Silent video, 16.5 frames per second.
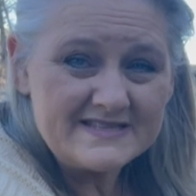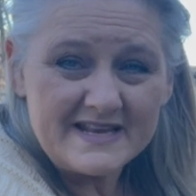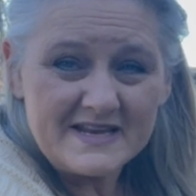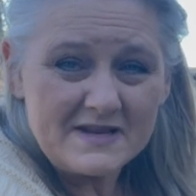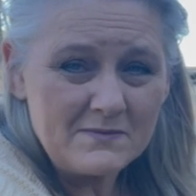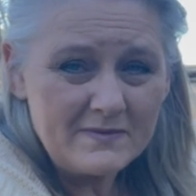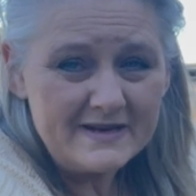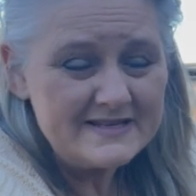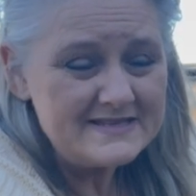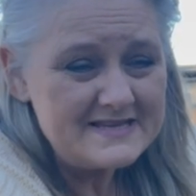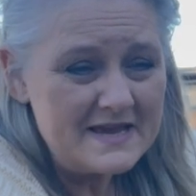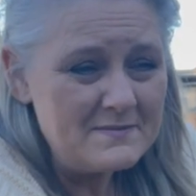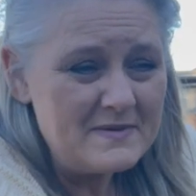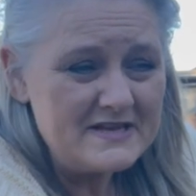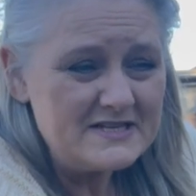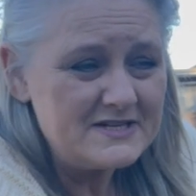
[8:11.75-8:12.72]
I didn't want to
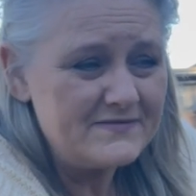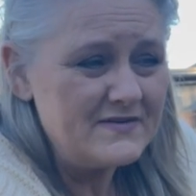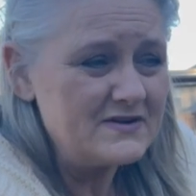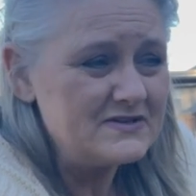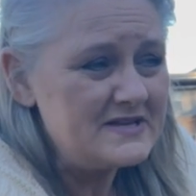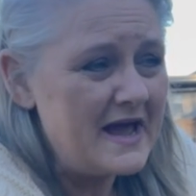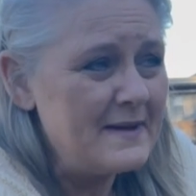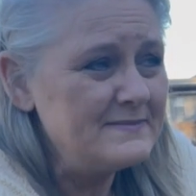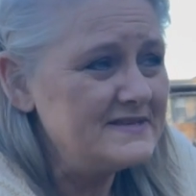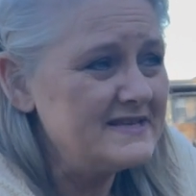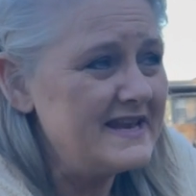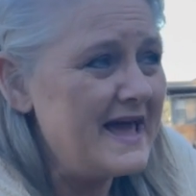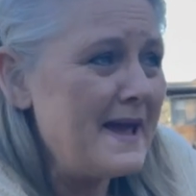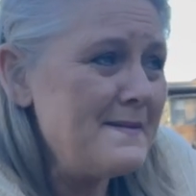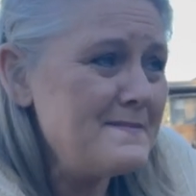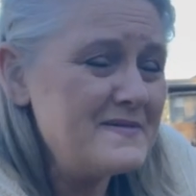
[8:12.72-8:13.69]
take much of your time
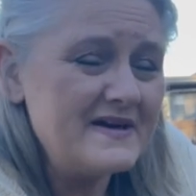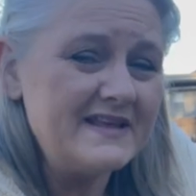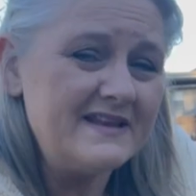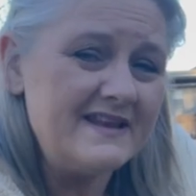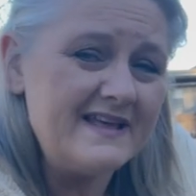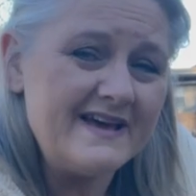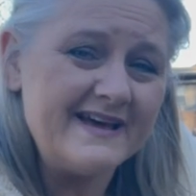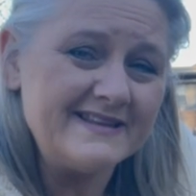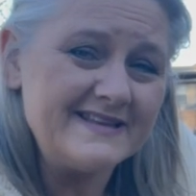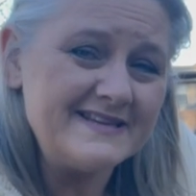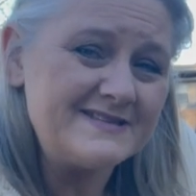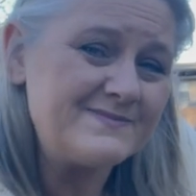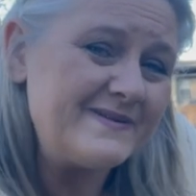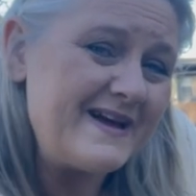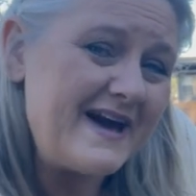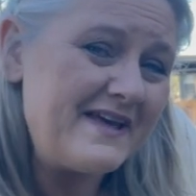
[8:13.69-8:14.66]
today, but at
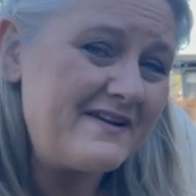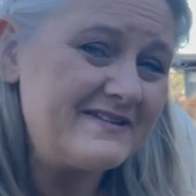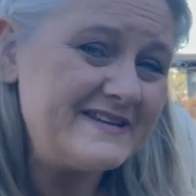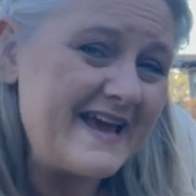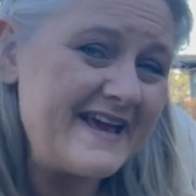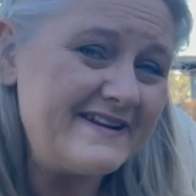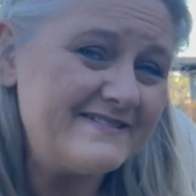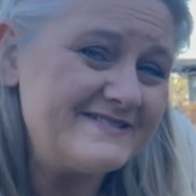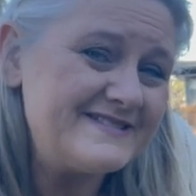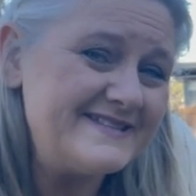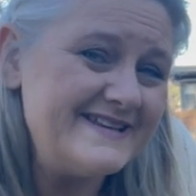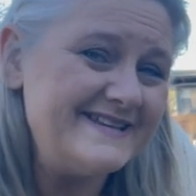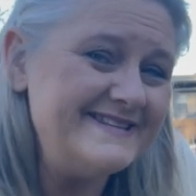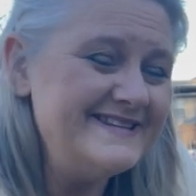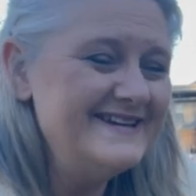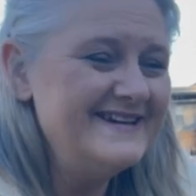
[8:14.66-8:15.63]
least we got our taters
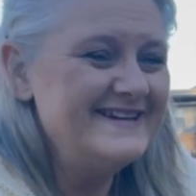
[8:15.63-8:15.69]
in.